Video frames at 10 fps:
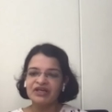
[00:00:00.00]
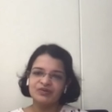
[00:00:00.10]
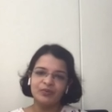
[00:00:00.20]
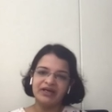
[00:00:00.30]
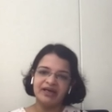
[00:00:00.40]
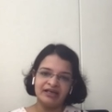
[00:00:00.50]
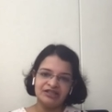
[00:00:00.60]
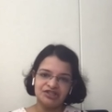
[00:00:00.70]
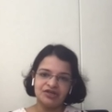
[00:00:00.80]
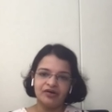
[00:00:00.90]
So we
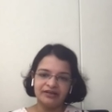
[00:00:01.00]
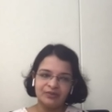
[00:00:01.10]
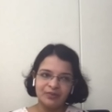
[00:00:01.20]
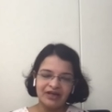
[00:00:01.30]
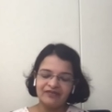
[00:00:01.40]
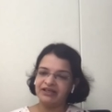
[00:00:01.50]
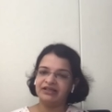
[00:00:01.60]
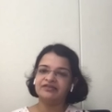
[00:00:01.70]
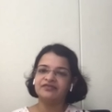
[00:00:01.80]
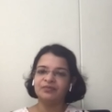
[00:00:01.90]
ensure that we have enough